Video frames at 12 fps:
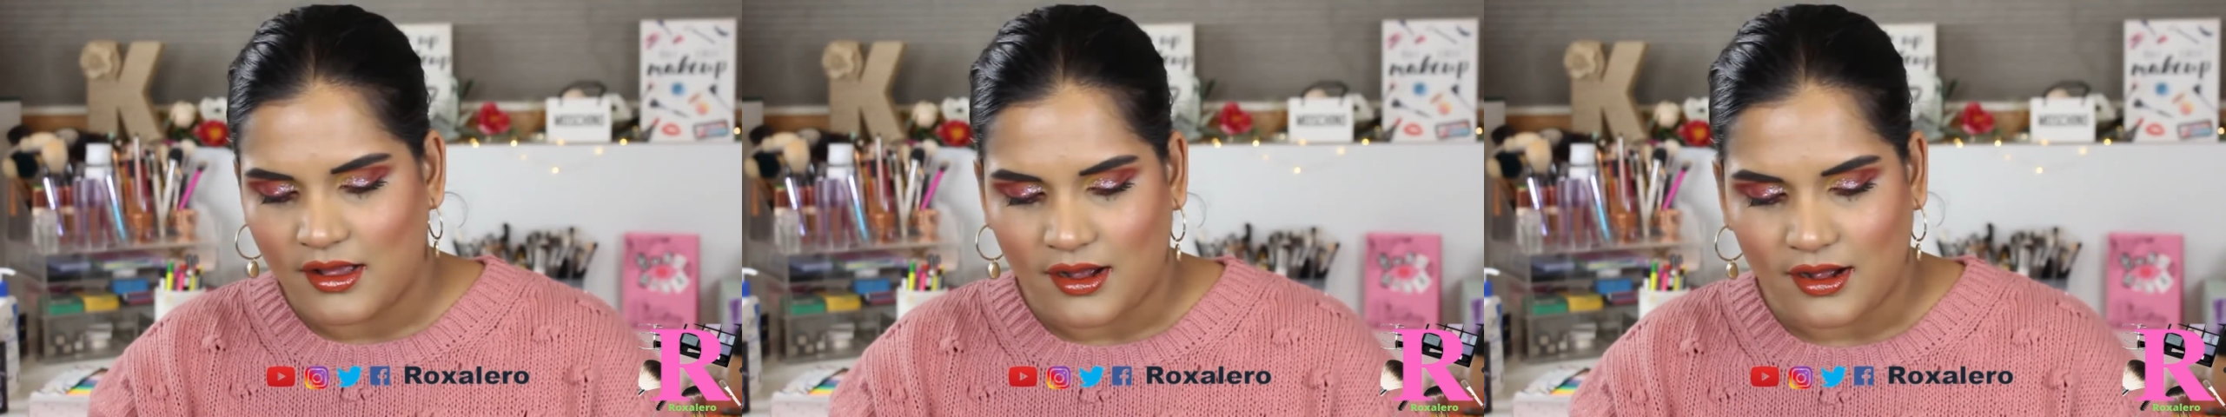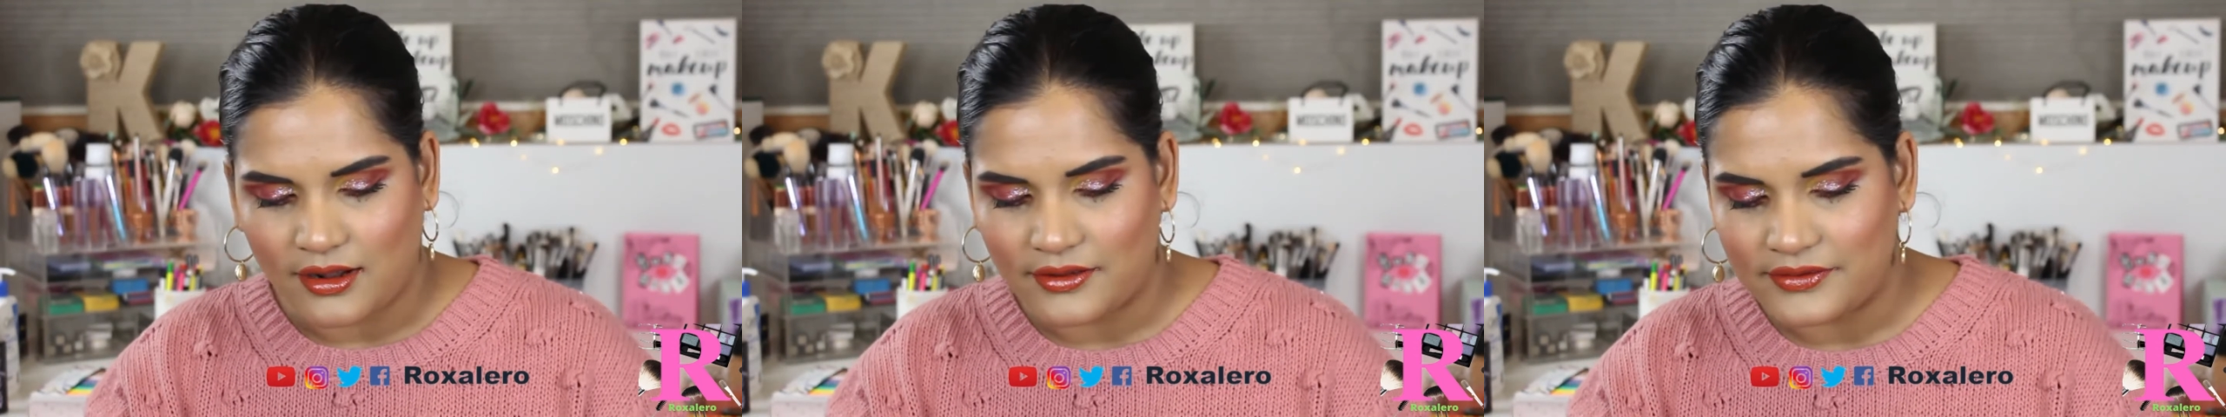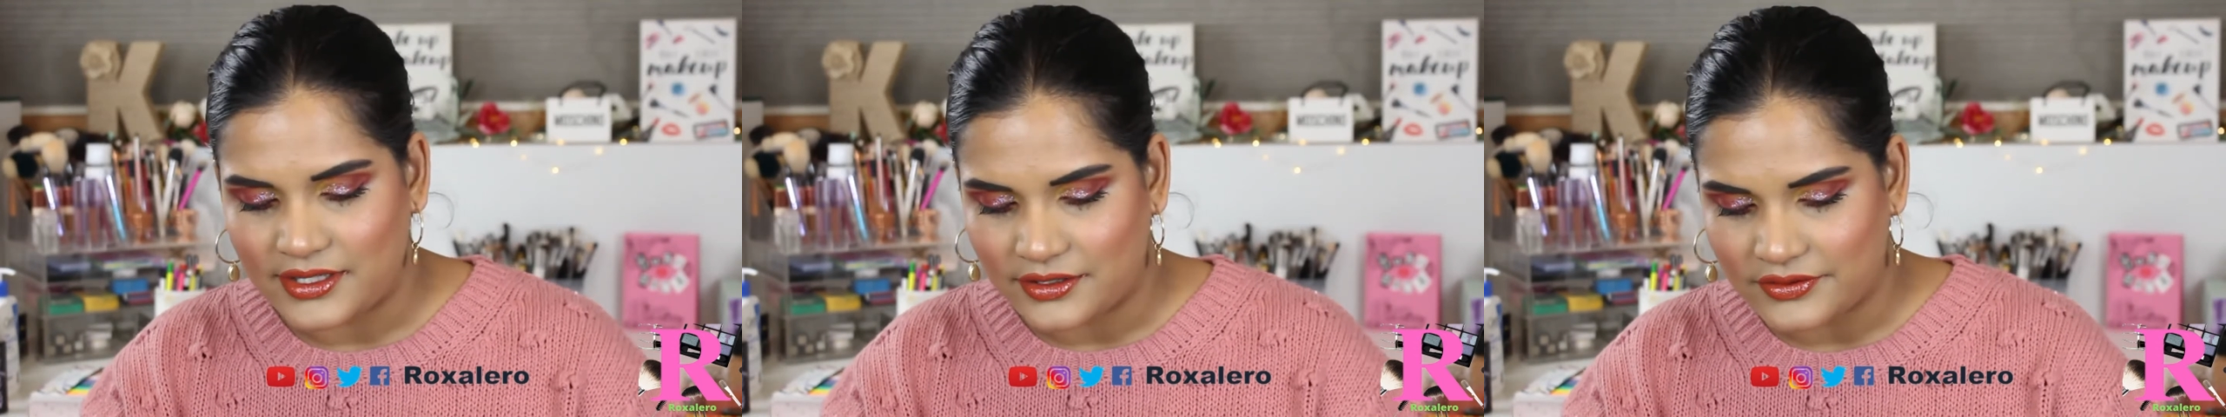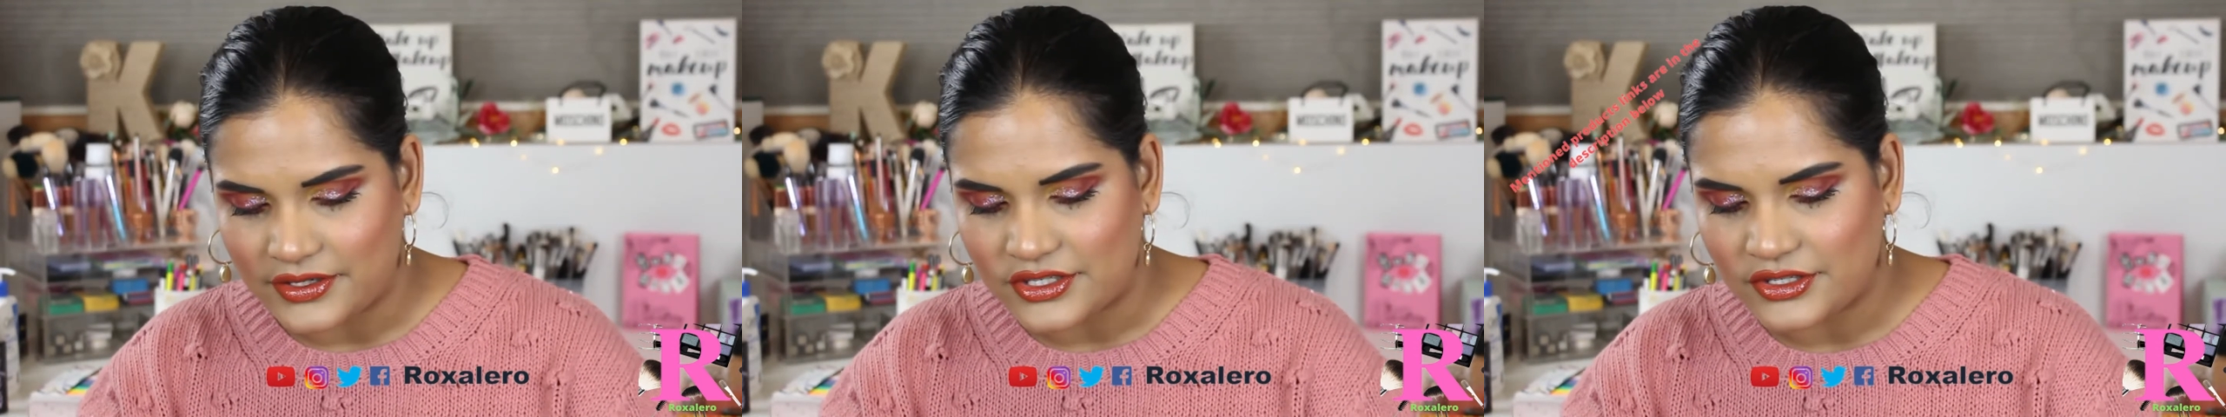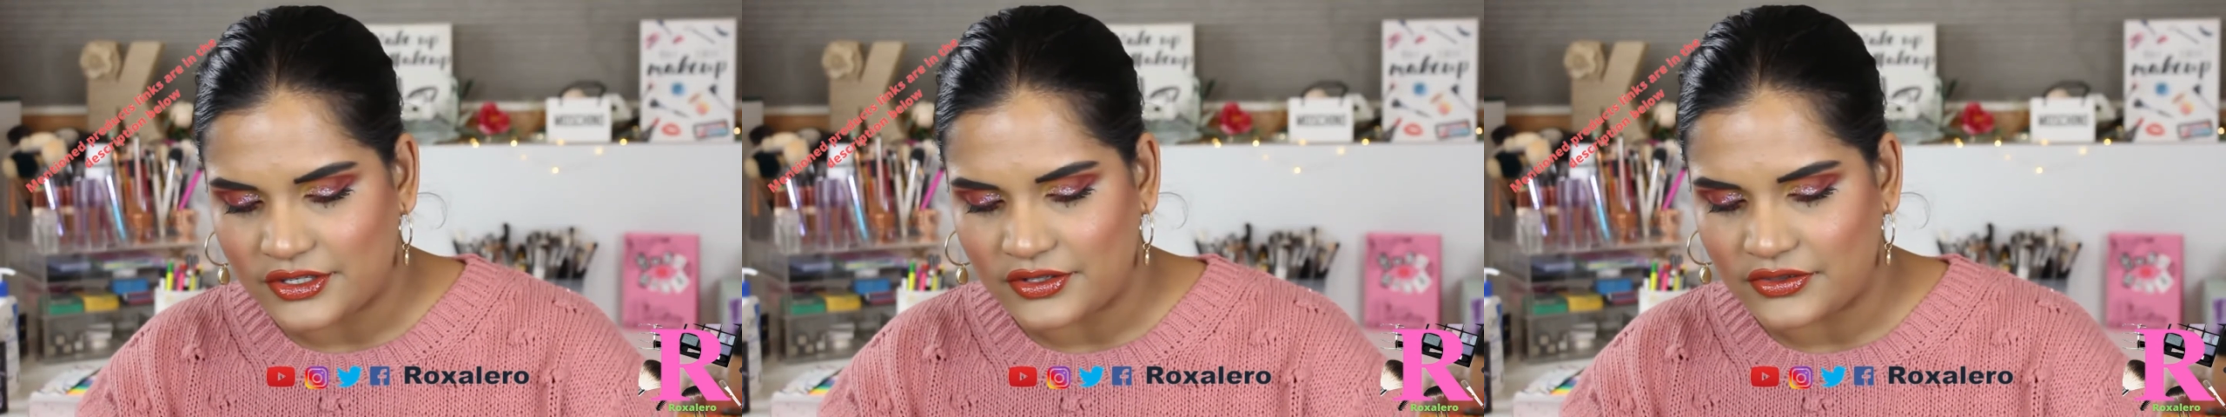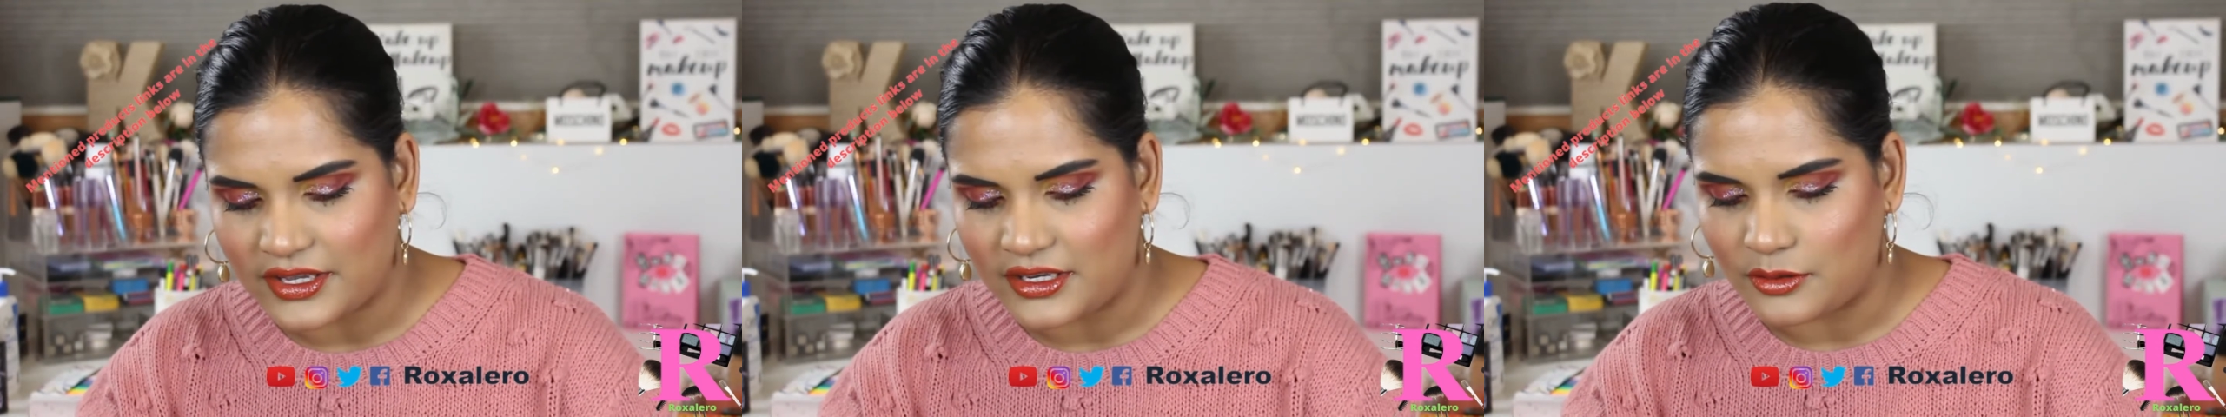on the original,
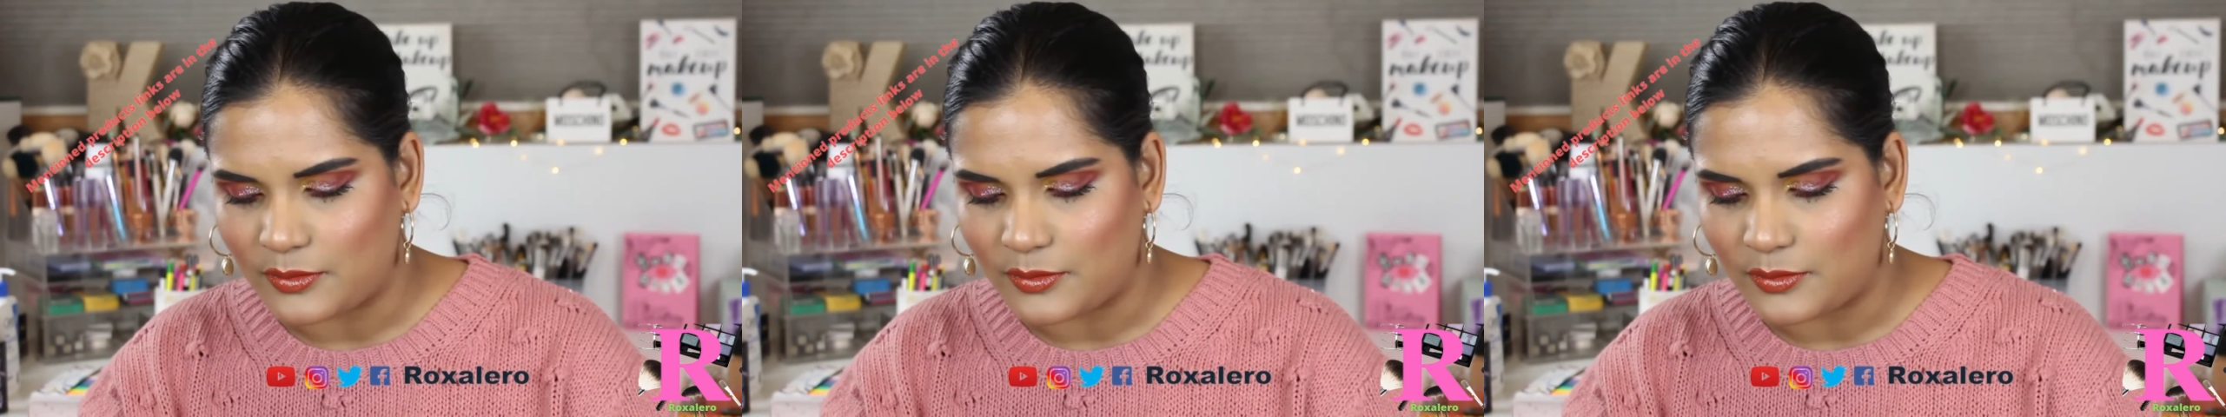then